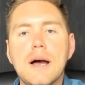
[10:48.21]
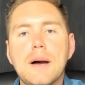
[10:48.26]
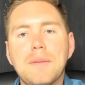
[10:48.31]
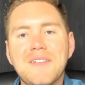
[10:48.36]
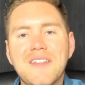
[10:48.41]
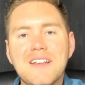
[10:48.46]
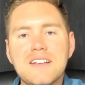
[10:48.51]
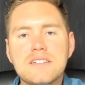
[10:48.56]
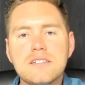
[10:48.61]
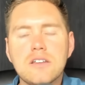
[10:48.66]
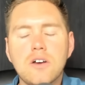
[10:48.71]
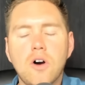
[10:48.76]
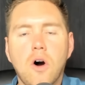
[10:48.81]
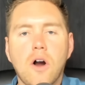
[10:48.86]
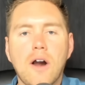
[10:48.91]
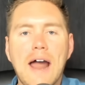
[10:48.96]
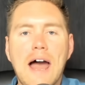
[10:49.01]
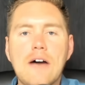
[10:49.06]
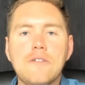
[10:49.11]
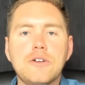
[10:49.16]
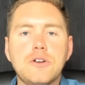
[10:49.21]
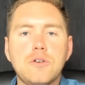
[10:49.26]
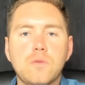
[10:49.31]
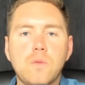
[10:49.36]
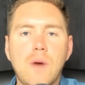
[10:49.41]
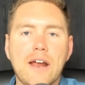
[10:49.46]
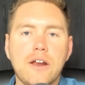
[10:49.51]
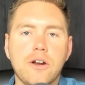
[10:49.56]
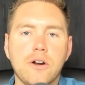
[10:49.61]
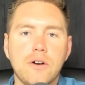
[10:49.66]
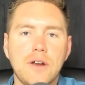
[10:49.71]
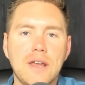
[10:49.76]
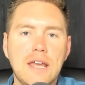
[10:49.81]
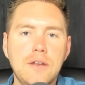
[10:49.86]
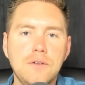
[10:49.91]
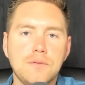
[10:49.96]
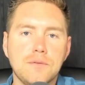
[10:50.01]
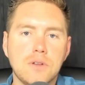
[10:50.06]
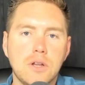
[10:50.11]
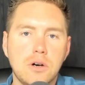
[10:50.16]
but they still are having record
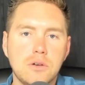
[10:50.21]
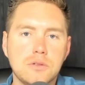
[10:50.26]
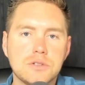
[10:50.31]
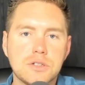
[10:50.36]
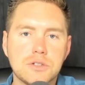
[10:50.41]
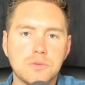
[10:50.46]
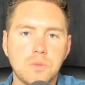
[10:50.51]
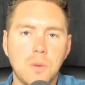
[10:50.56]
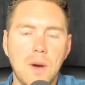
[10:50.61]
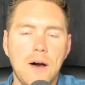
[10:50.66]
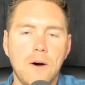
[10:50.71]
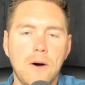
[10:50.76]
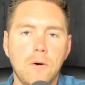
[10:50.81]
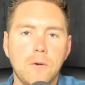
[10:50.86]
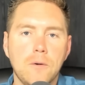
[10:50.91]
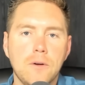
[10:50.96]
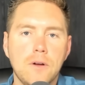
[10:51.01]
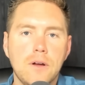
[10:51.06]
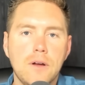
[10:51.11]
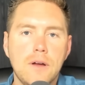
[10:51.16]
inflows as well.